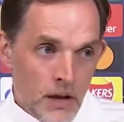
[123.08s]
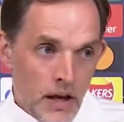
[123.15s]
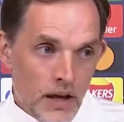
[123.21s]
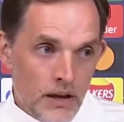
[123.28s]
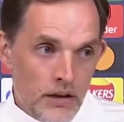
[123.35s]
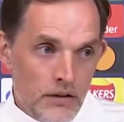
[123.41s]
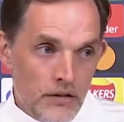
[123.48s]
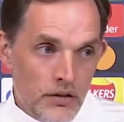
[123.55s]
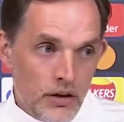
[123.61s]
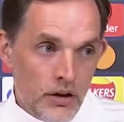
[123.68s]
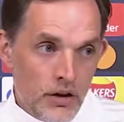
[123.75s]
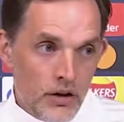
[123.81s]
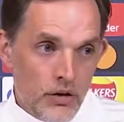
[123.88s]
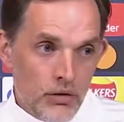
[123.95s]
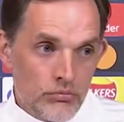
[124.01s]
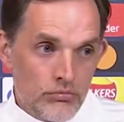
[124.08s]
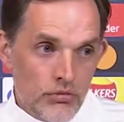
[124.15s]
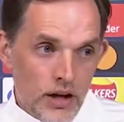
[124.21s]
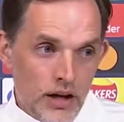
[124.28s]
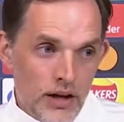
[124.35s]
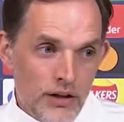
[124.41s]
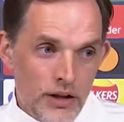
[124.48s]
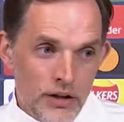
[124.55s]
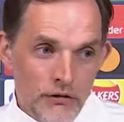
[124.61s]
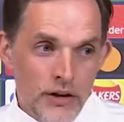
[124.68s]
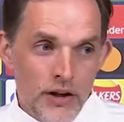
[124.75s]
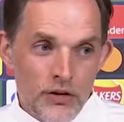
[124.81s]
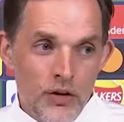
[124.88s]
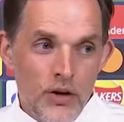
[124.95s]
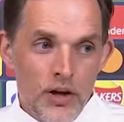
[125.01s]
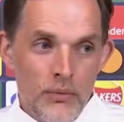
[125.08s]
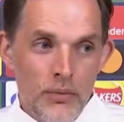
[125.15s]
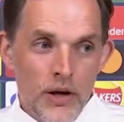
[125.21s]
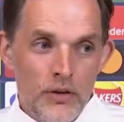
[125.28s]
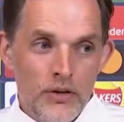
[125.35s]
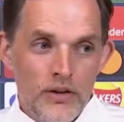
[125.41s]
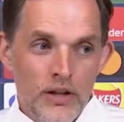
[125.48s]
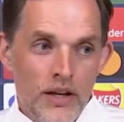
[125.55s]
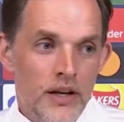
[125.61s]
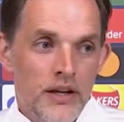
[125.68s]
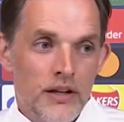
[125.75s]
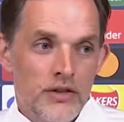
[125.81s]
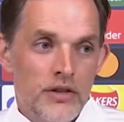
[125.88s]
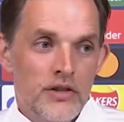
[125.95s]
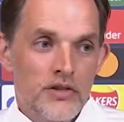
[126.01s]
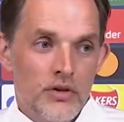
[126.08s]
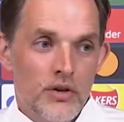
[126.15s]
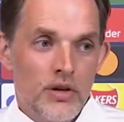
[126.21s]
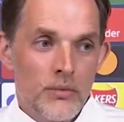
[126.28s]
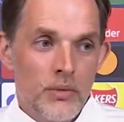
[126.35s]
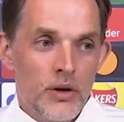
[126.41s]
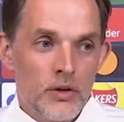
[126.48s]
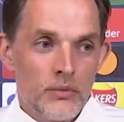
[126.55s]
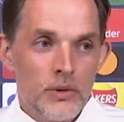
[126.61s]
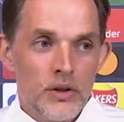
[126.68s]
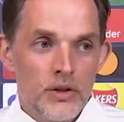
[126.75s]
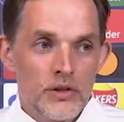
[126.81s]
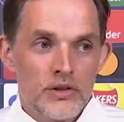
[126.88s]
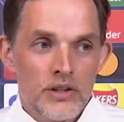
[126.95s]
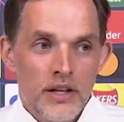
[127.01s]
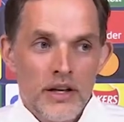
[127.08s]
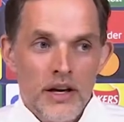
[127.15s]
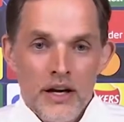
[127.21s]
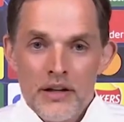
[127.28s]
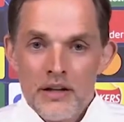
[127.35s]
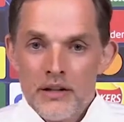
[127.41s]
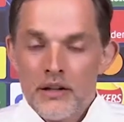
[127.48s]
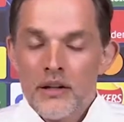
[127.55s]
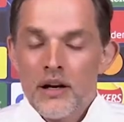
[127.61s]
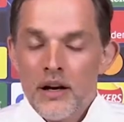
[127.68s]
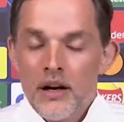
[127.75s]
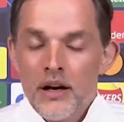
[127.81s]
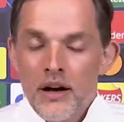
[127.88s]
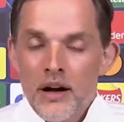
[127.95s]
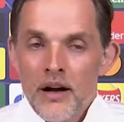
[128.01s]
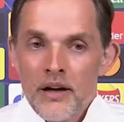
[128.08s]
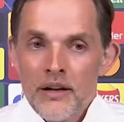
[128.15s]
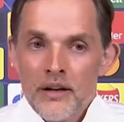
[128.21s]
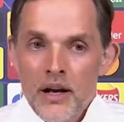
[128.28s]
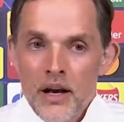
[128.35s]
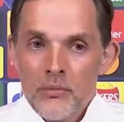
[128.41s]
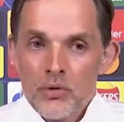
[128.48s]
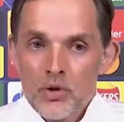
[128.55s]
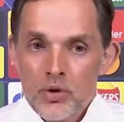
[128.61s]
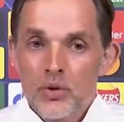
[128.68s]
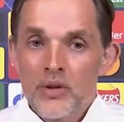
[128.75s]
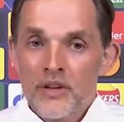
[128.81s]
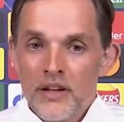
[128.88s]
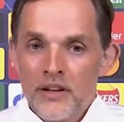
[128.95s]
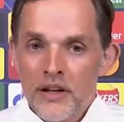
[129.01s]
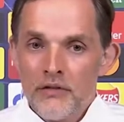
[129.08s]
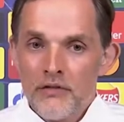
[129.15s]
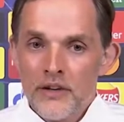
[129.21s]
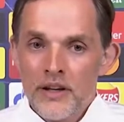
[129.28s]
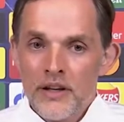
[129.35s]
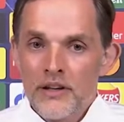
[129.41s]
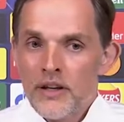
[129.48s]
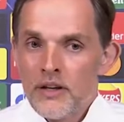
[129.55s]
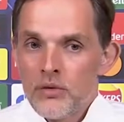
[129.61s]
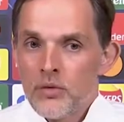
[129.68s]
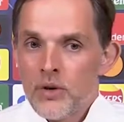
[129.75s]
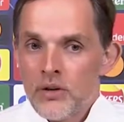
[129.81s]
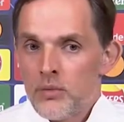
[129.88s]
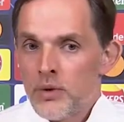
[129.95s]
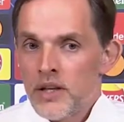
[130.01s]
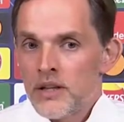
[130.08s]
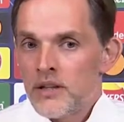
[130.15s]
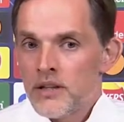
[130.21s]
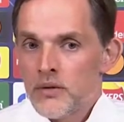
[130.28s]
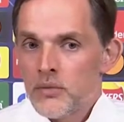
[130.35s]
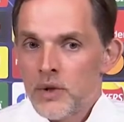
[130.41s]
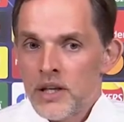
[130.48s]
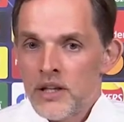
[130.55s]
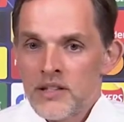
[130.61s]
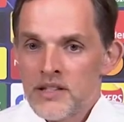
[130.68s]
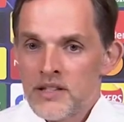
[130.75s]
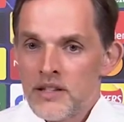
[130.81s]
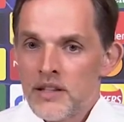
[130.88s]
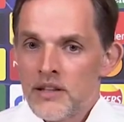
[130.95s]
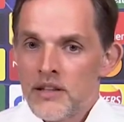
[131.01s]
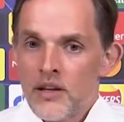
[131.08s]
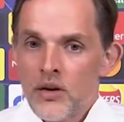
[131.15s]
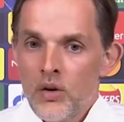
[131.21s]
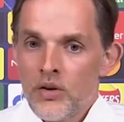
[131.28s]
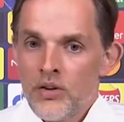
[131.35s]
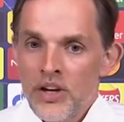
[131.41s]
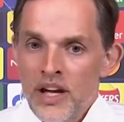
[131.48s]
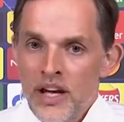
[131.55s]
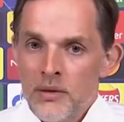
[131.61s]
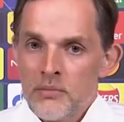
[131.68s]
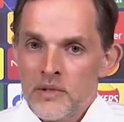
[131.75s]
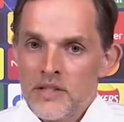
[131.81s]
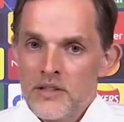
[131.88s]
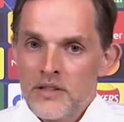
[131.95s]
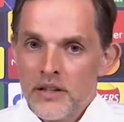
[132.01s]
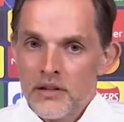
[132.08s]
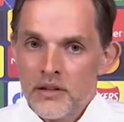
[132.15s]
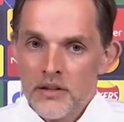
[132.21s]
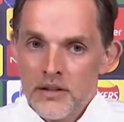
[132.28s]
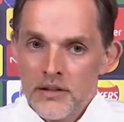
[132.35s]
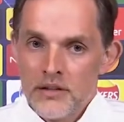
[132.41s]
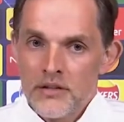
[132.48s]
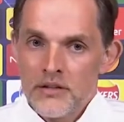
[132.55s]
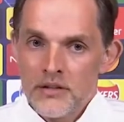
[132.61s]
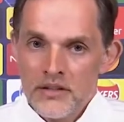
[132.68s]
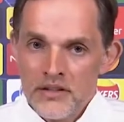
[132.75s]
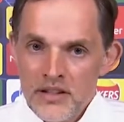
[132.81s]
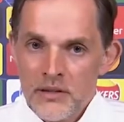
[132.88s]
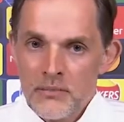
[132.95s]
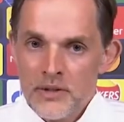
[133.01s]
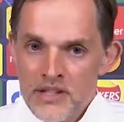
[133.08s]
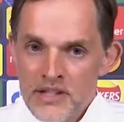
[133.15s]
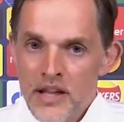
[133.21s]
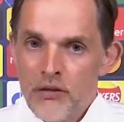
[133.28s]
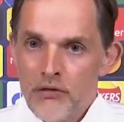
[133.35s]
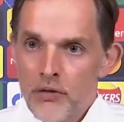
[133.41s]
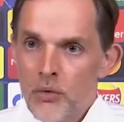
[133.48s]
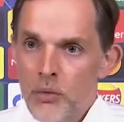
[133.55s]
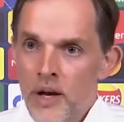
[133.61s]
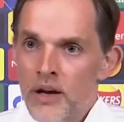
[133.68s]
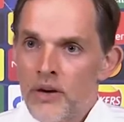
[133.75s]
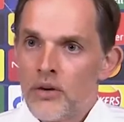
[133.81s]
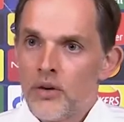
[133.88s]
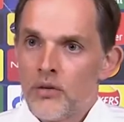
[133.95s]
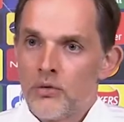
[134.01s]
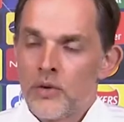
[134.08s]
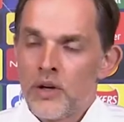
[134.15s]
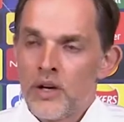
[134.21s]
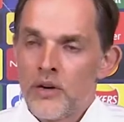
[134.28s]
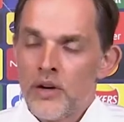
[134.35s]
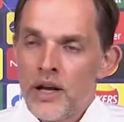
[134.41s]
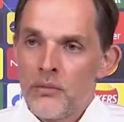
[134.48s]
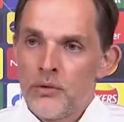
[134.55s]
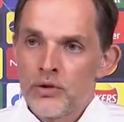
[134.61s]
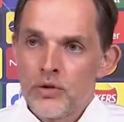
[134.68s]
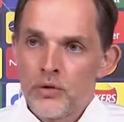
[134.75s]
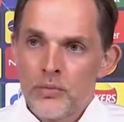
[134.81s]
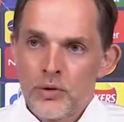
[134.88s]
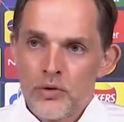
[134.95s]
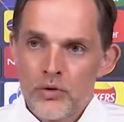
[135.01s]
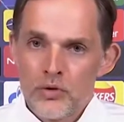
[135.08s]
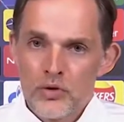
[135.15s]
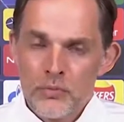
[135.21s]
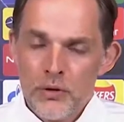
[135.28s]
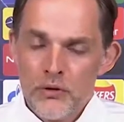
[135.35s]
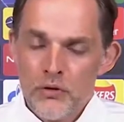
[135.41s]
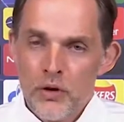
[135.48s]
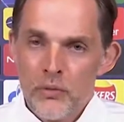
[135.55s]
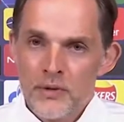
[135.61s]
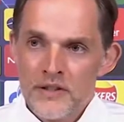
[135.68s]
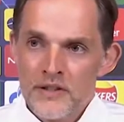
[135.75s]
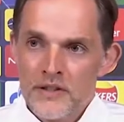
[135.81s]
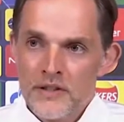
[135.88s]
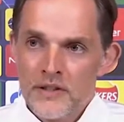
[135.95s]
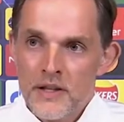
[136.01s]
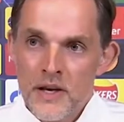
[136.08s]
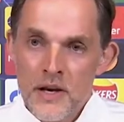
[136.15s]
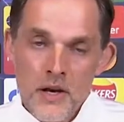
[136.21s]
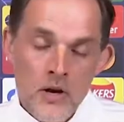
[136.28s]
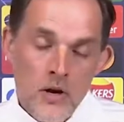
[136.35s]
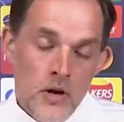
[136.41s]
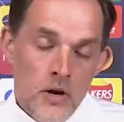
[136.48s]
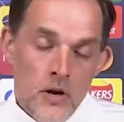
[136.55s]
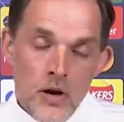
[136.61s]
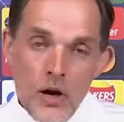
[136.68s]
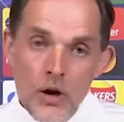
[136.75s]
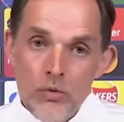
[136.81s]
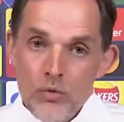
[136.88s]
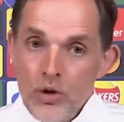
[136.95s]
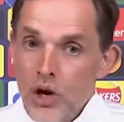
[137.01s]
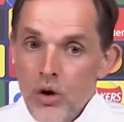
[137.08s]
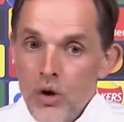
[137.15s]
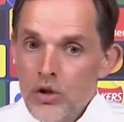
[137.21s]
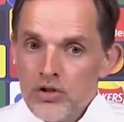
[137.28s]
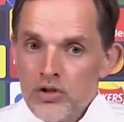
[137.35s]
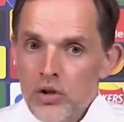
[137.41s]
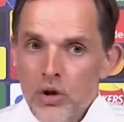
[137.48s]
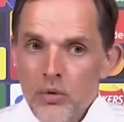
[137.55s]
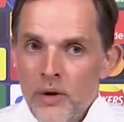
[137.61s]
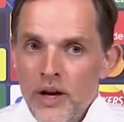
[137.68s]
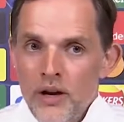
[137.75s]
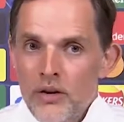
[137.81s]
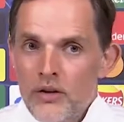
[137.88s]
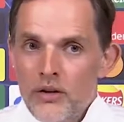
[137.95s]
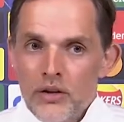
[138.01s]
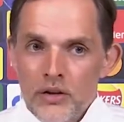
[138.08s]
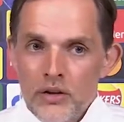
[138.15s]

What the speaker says: And if I talk about it, I just talk about it because I'm sure that they feel it, and we can see in all the games that the team is self-aware of. We are able to produce performances. We are also aware